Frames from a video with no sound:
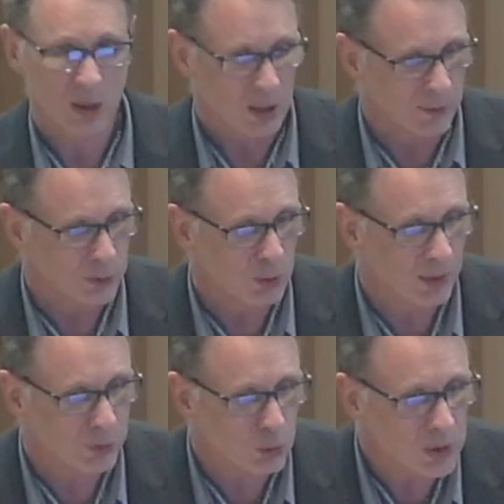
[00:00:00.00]
if you
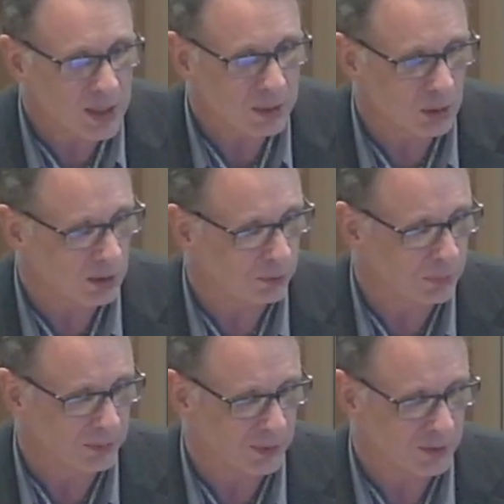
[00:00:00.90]
have too little of
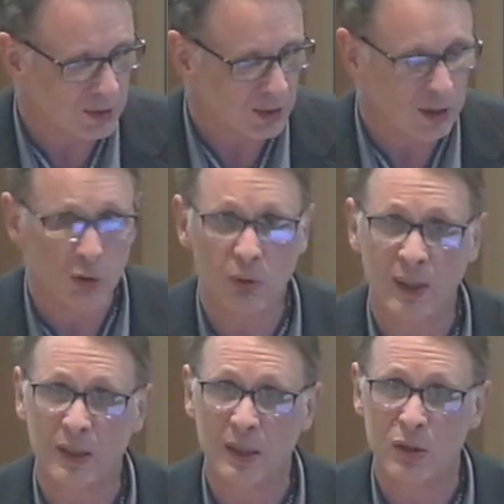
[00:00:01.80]
P53, you're
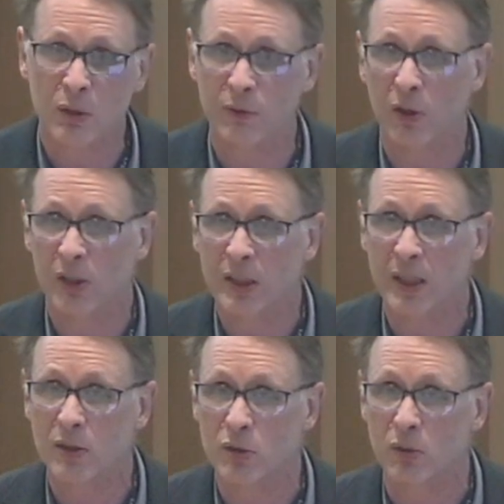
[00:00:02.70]
at risk of early
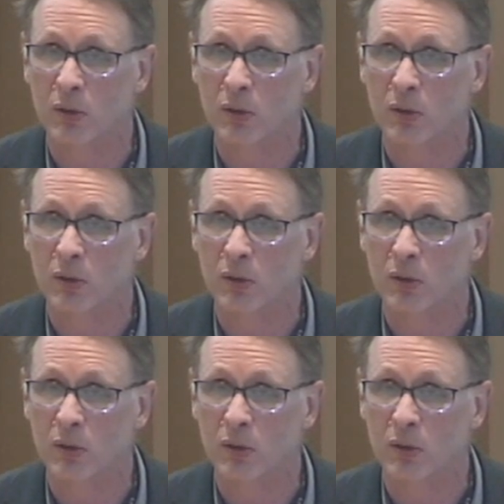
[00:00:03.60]
cancer,